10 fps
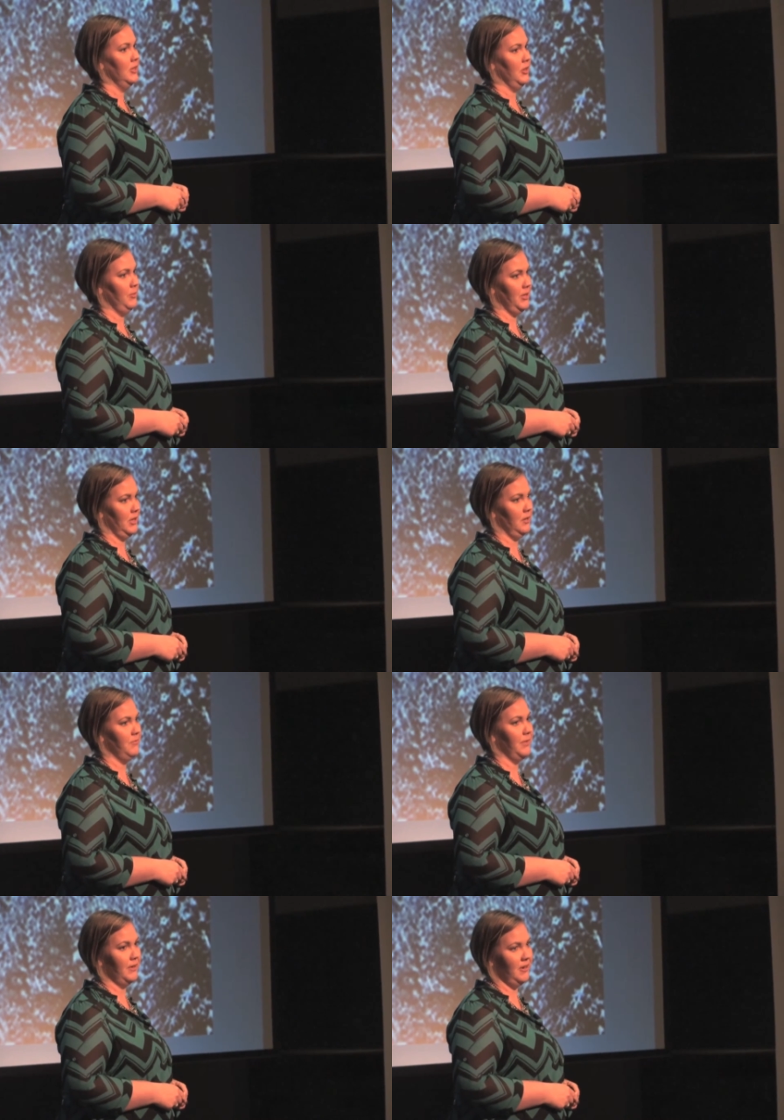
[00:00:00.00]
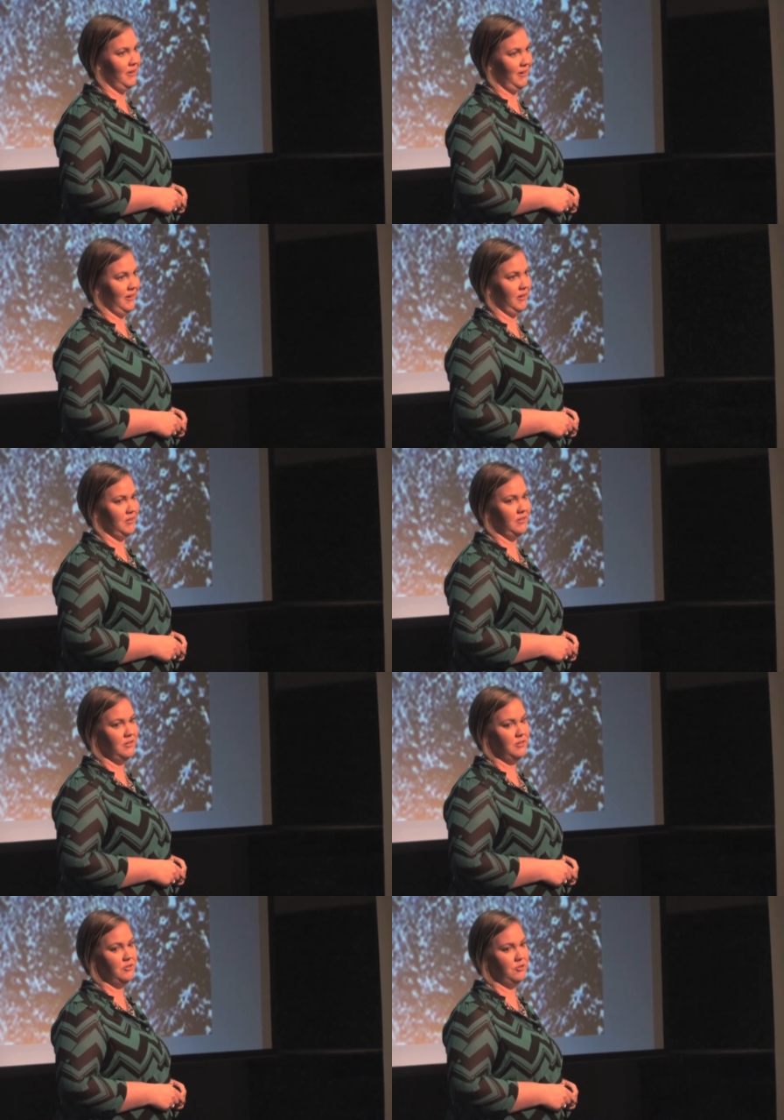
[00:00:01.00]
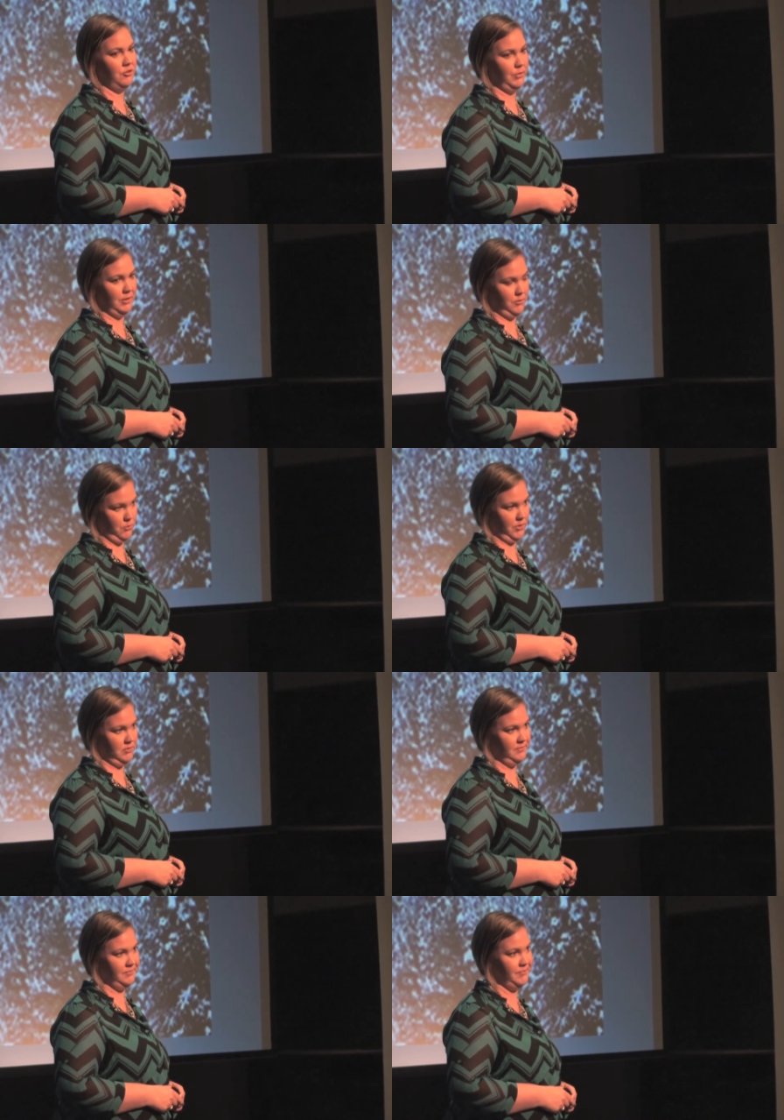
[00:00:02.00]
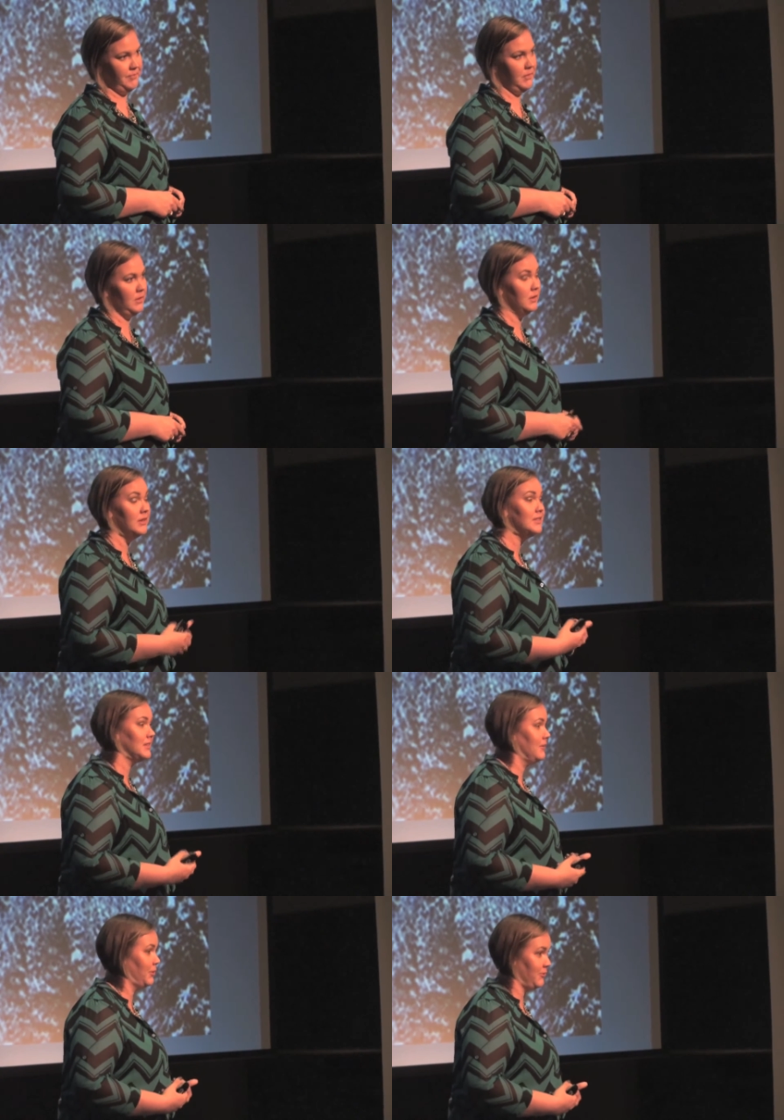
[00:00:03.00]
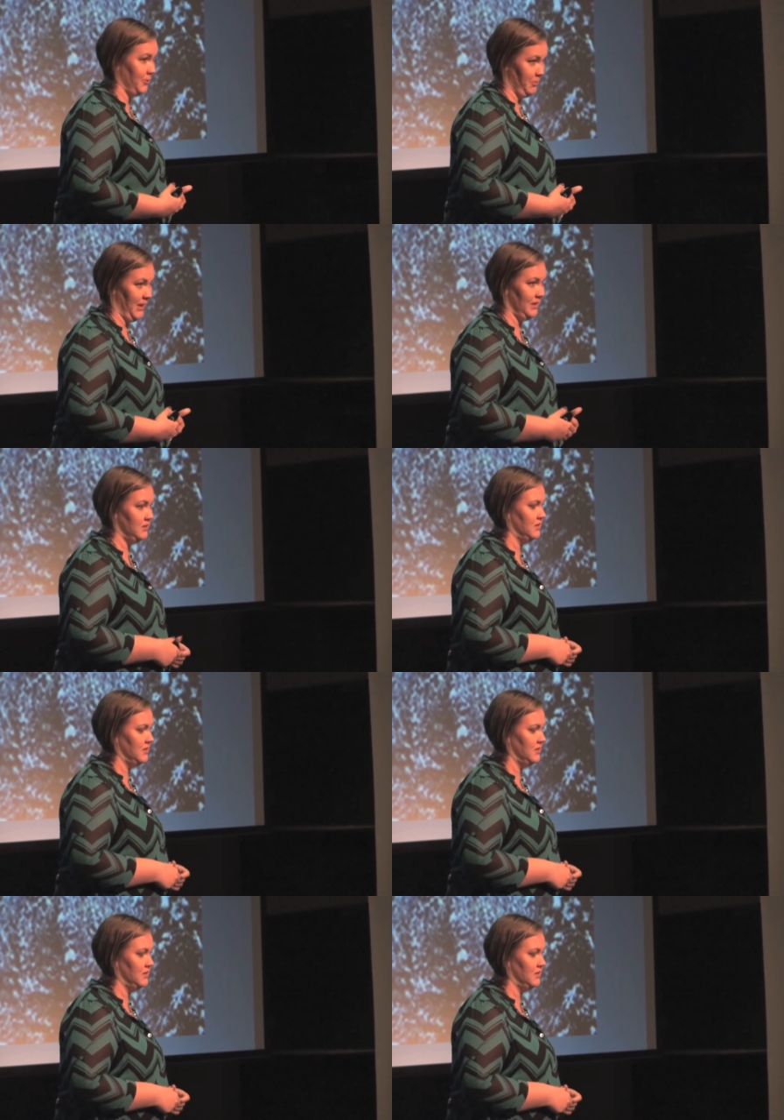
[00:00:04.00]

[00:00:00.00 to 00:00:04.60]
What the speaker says: they become very hard to ignore. At least they were for me.